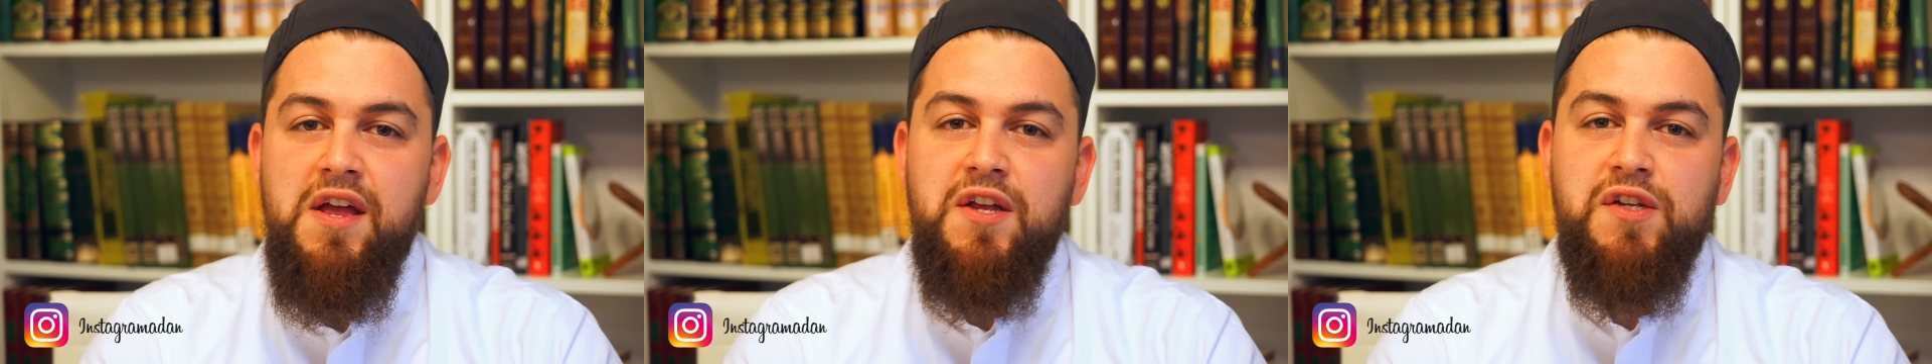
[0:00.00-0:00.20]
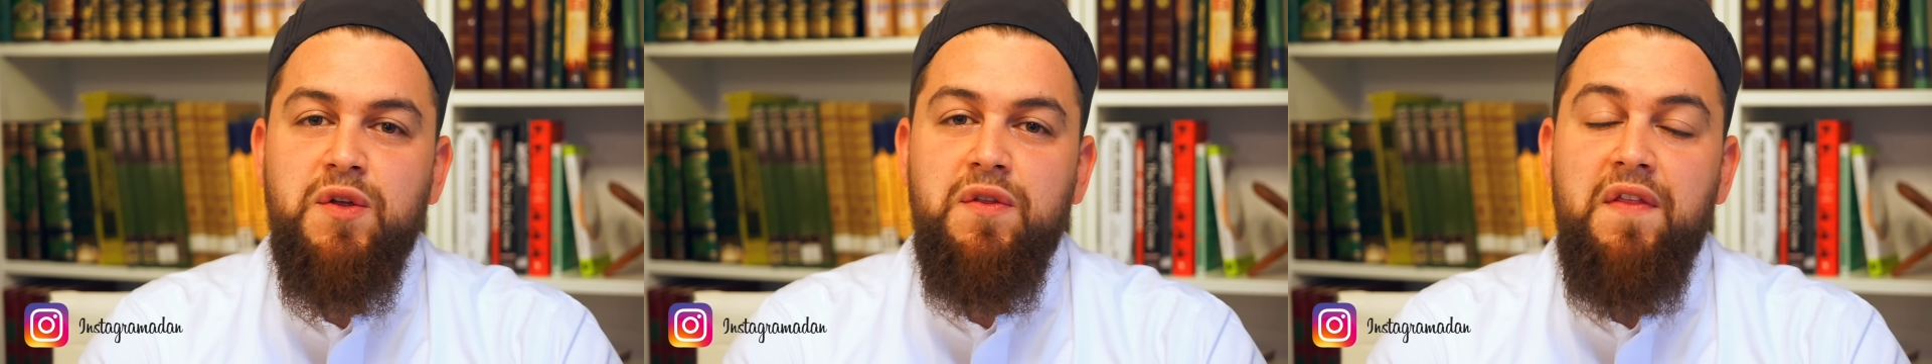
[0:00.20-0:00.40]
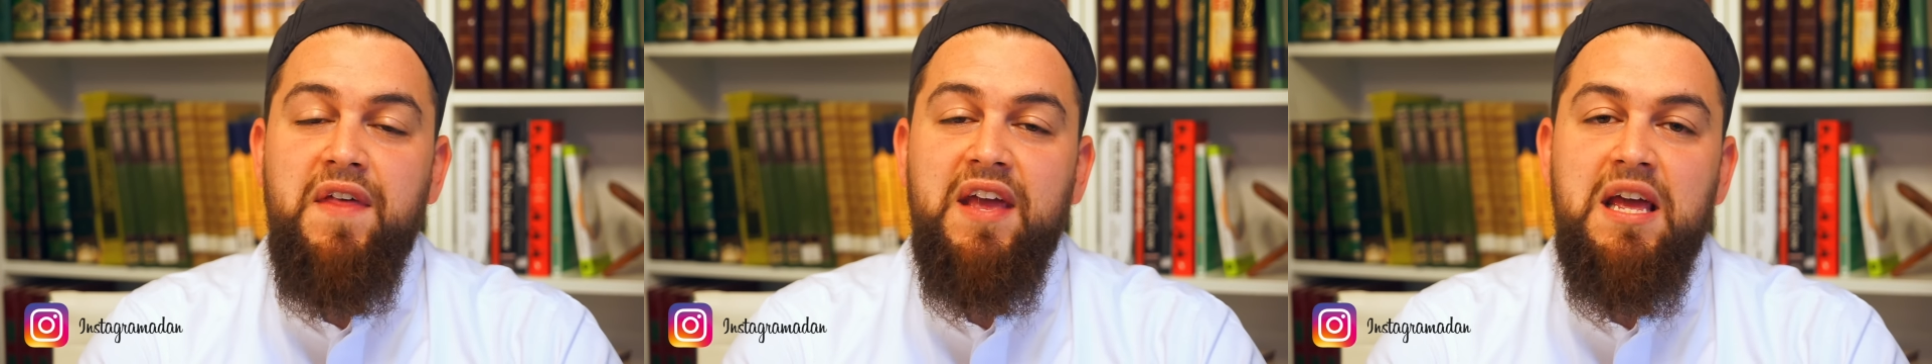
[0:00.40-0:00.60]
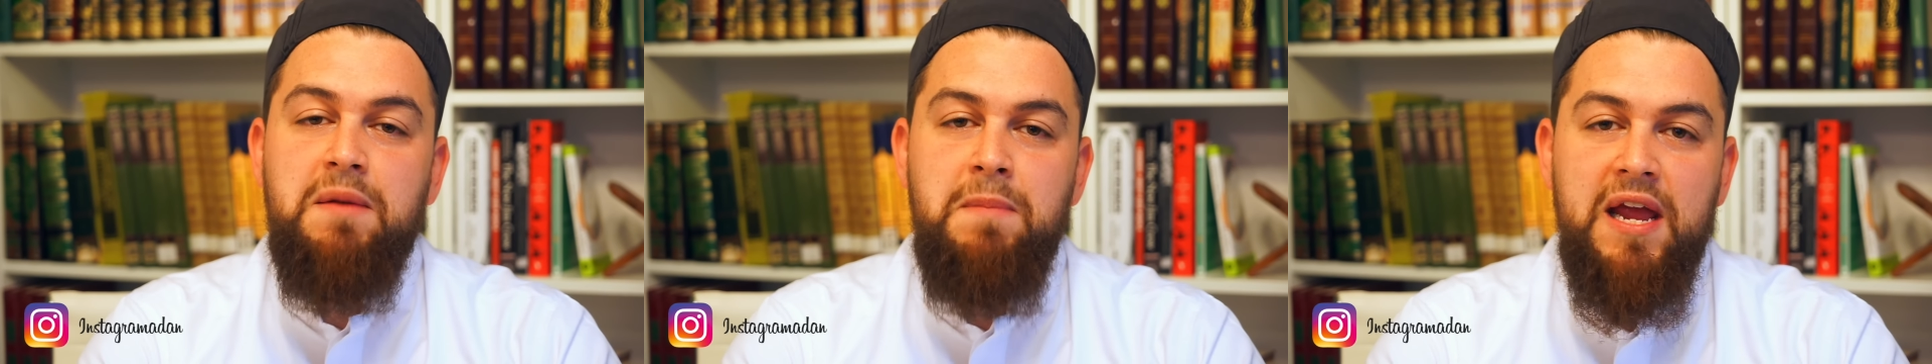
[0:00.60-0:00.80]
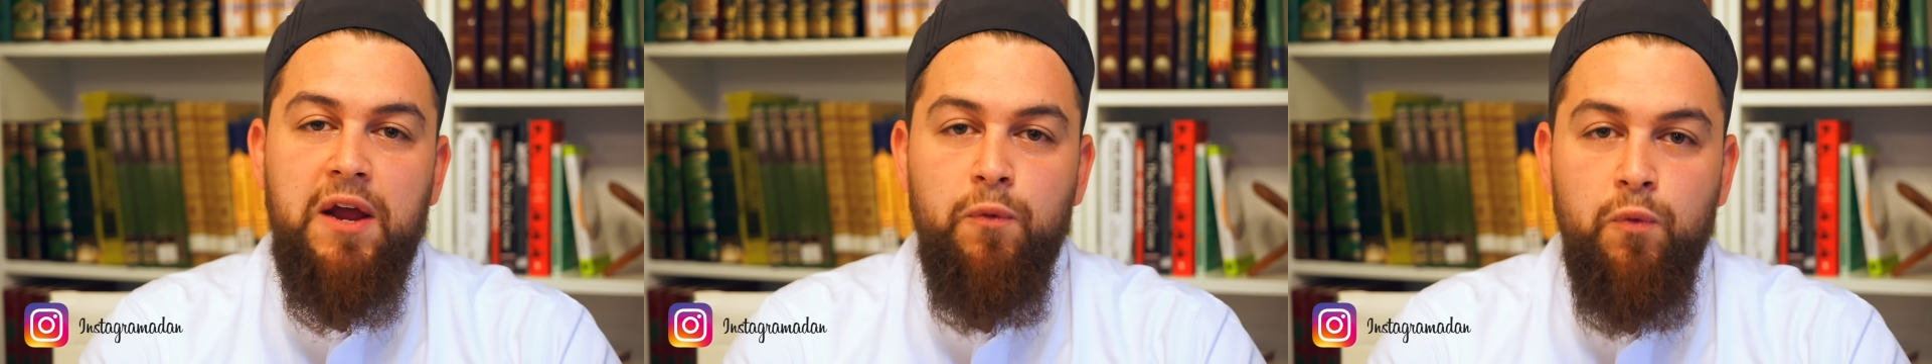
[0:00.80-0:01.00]
so that they
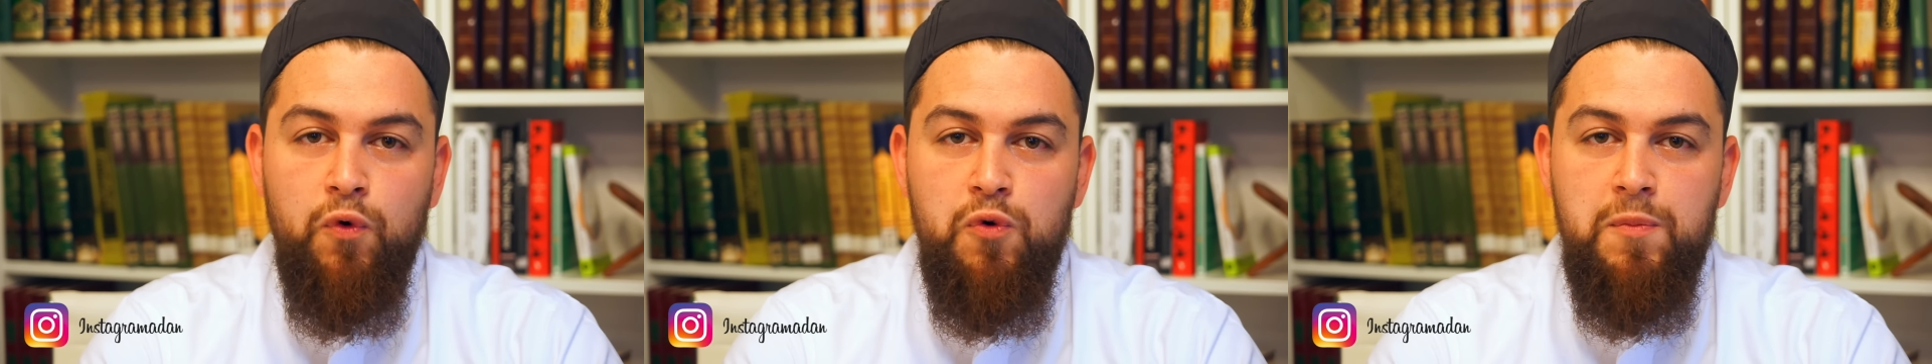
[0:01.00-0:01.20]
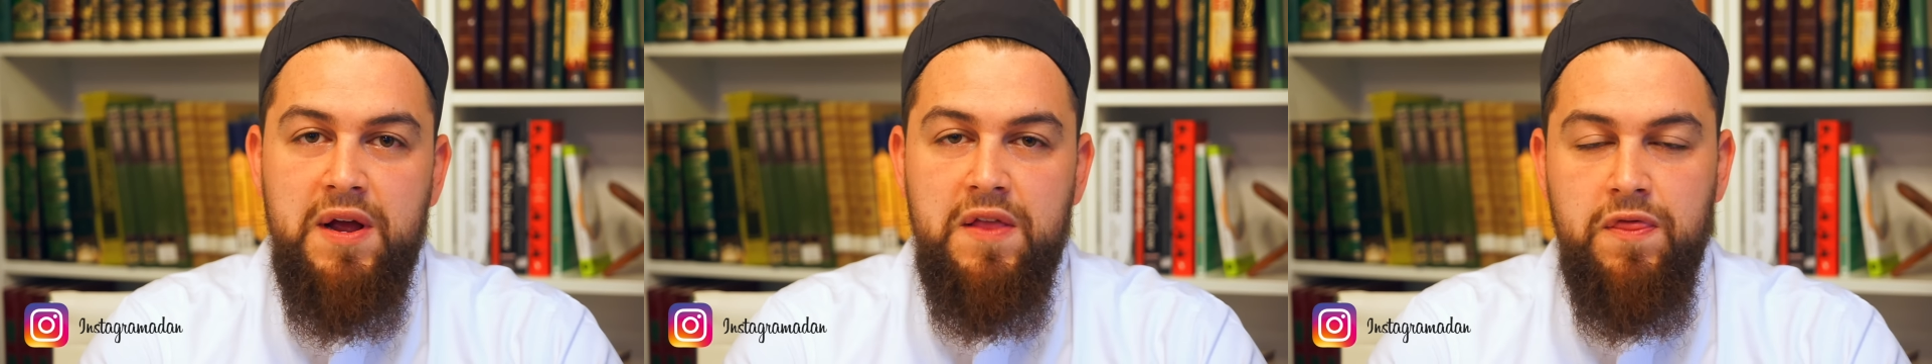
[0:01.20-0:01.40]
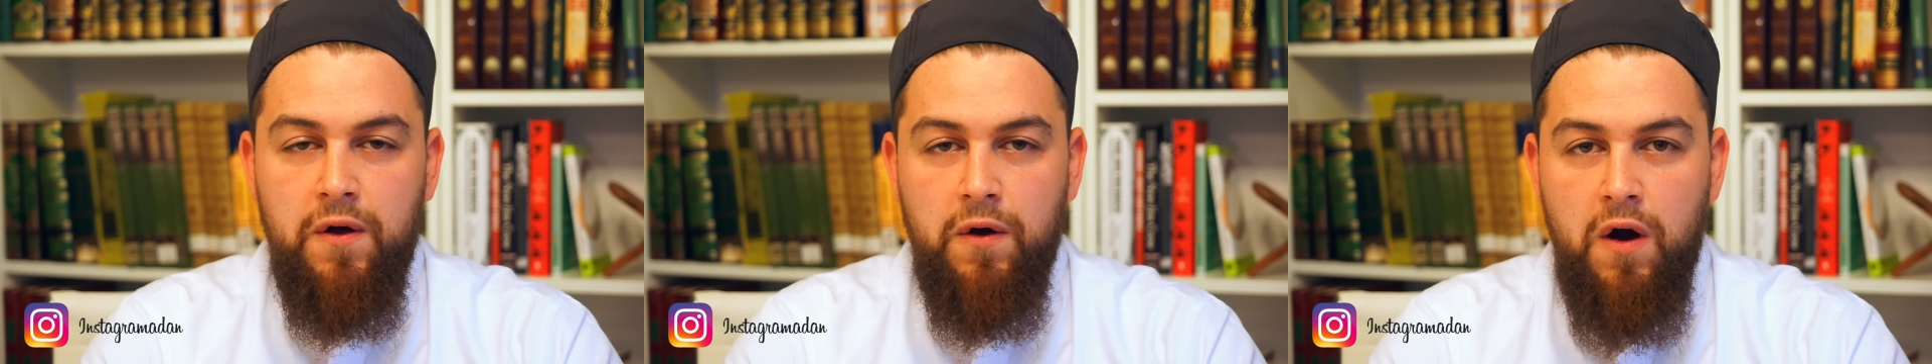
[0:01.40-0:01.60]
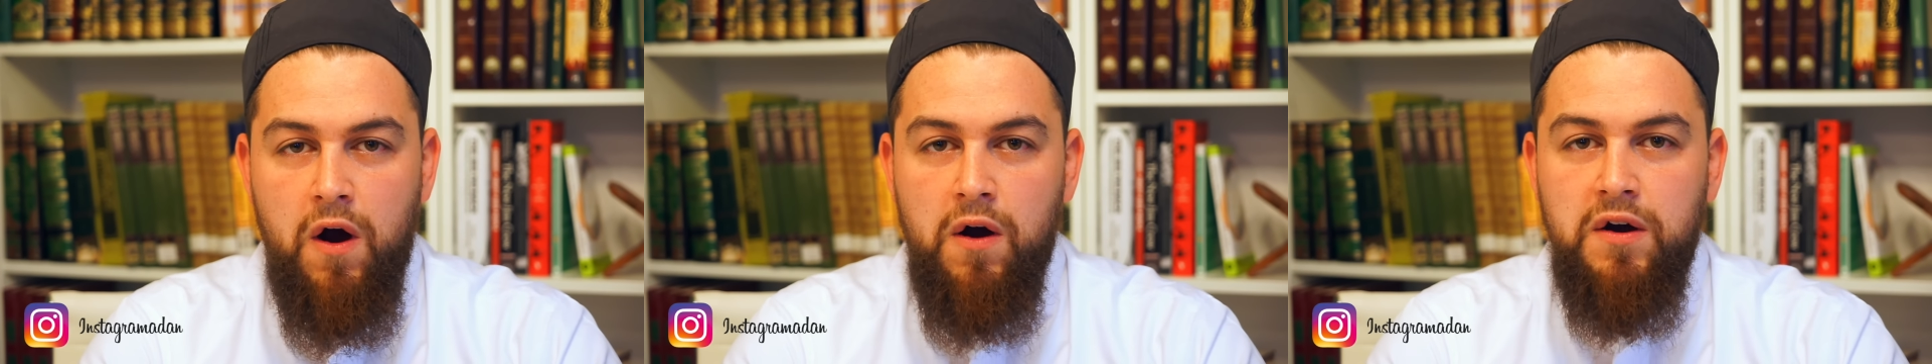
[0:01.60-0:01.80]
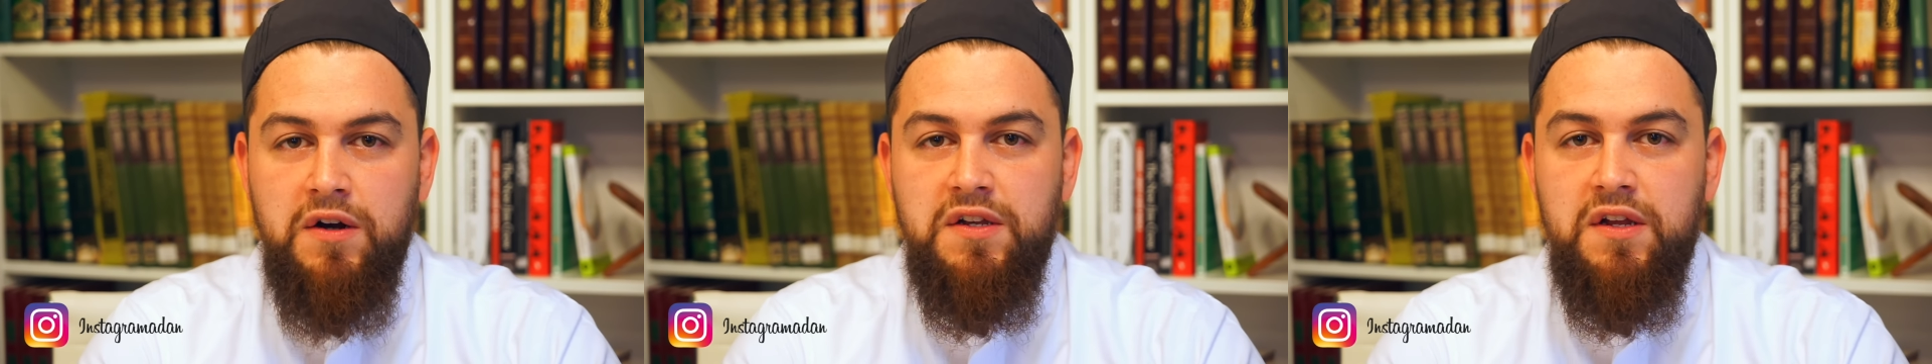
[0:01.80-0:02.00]
can make room in their
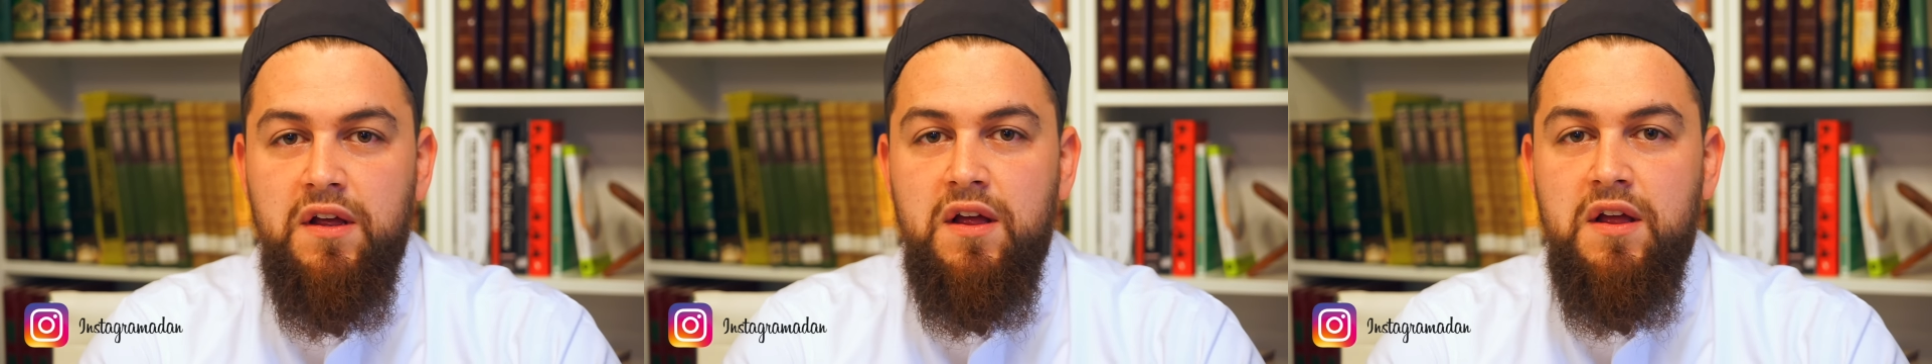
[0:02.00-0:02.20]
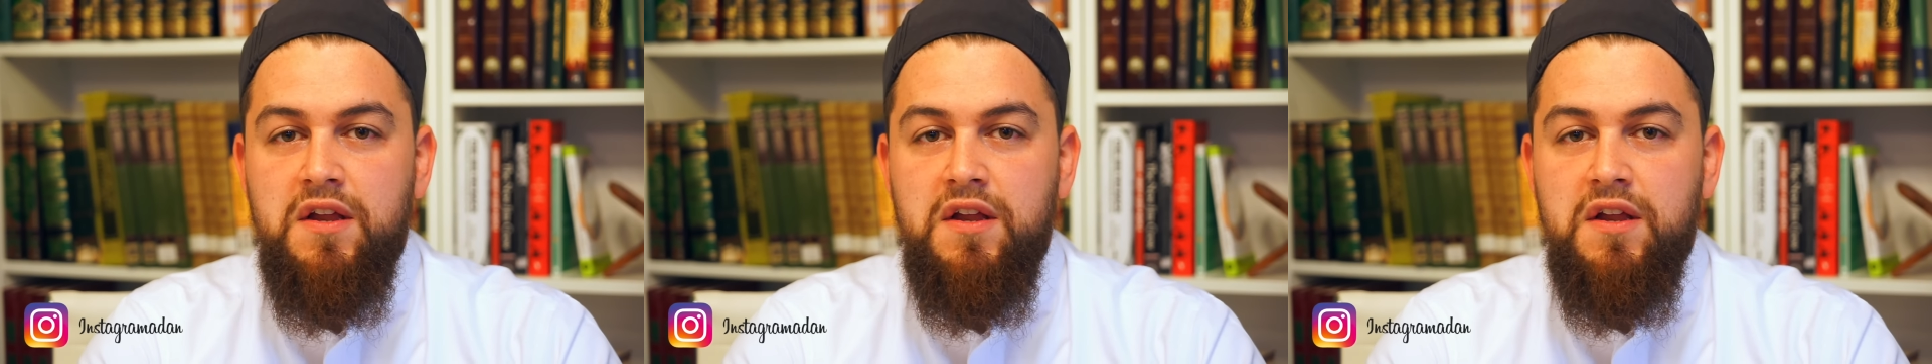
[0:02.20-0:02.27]
heart